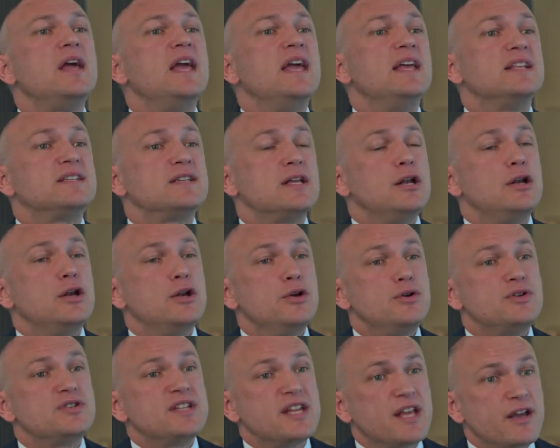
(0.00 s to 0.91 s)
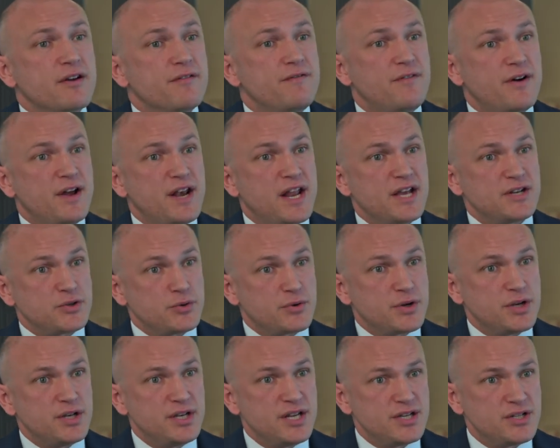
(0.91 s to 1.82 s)
it's a loosening of financial
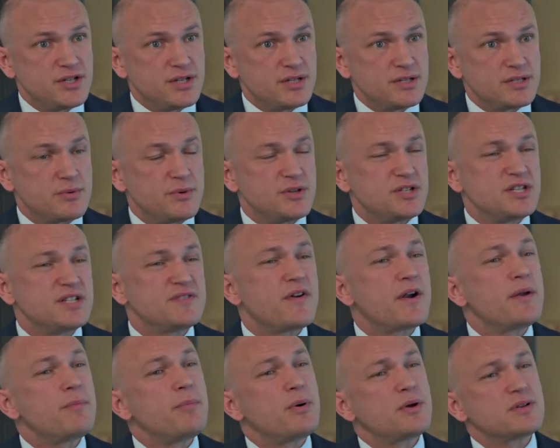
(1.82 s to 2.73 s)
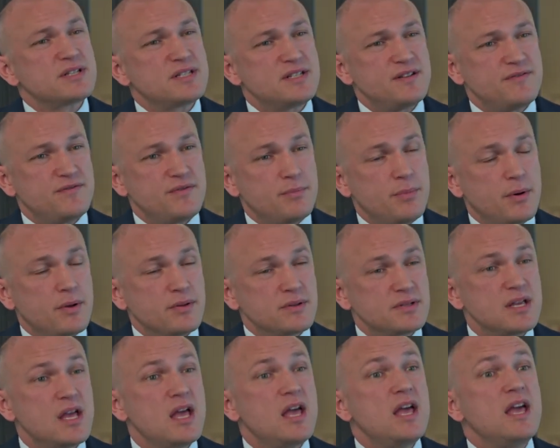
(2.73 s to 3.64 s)
conditions, which is very positive for
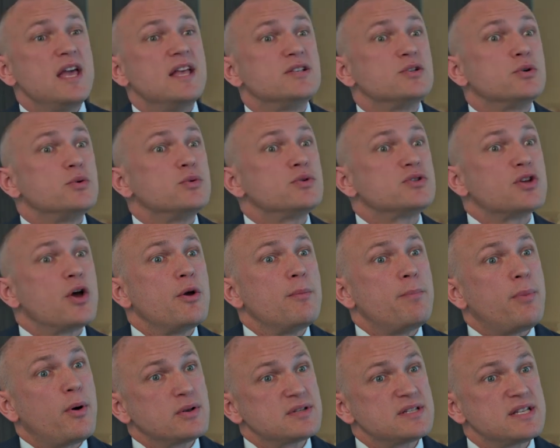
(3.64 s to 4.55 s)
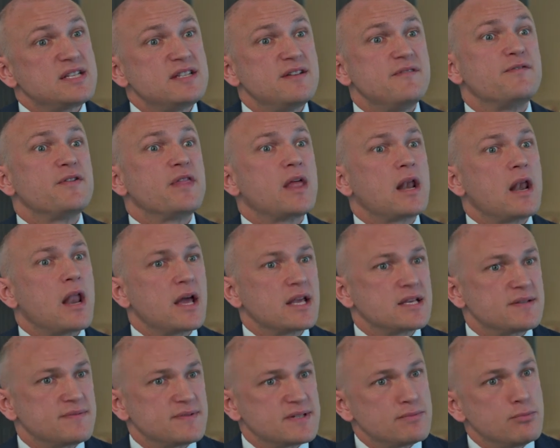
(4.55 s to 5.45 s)
bonds. It's also positive for the
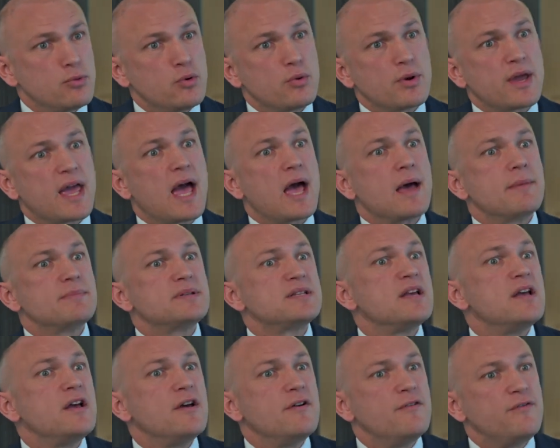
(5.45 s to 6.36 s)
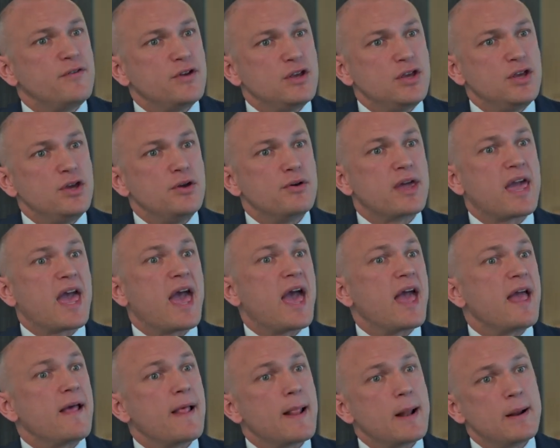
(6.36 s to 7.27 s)
likes of small caps, for
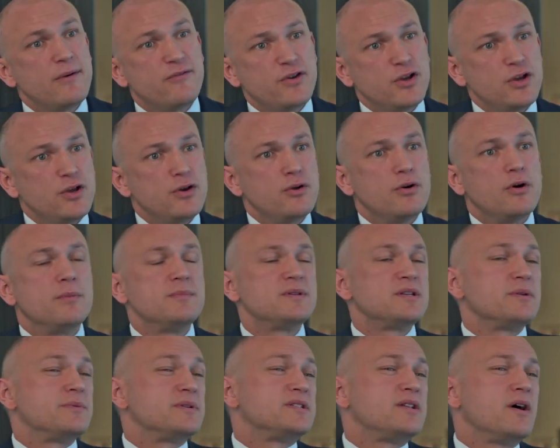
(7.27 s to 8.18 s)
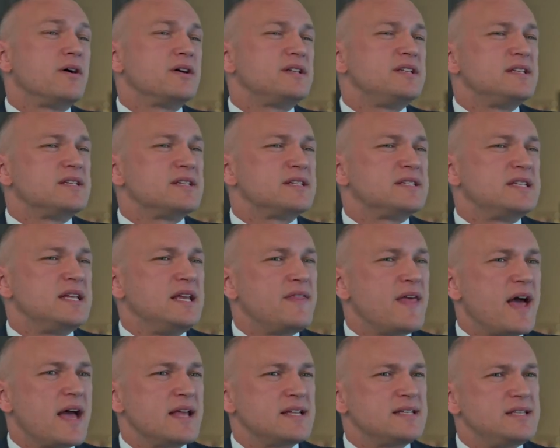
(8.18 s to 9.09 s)
UK, for Europe. So we're starting to see
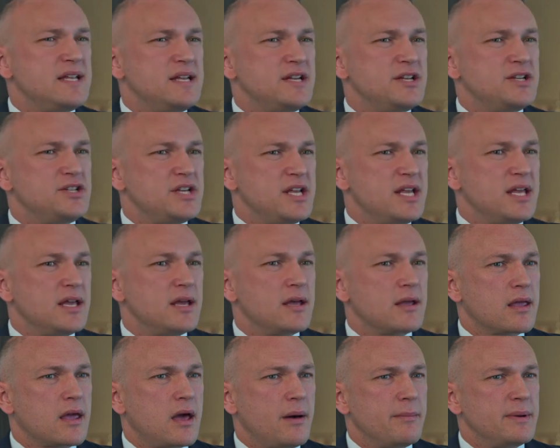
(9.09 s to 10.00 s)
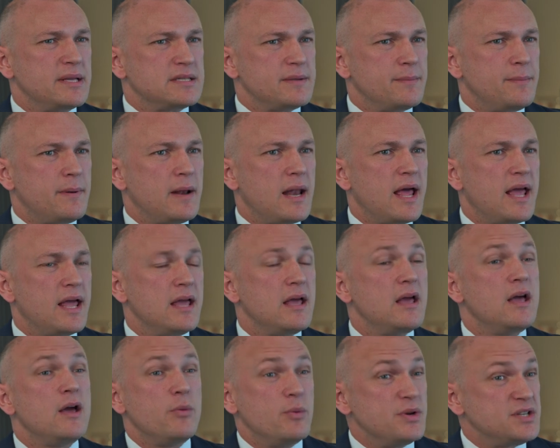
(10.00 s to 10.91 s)
that synergy coming to play,
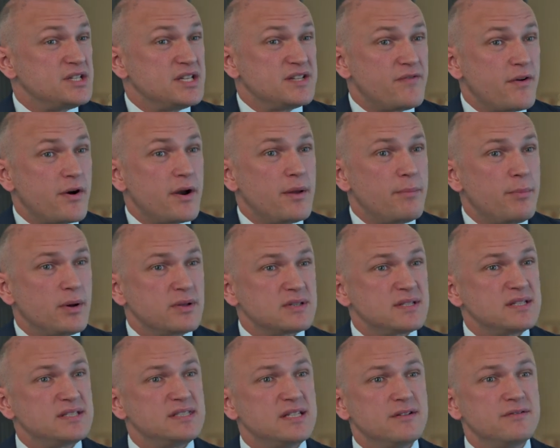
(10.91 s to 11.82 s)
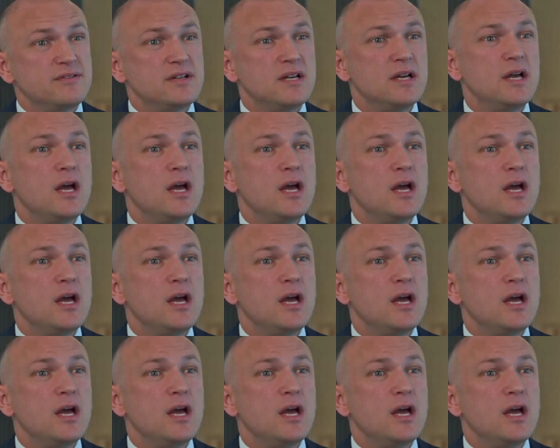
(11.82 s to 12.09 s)
which is very positive.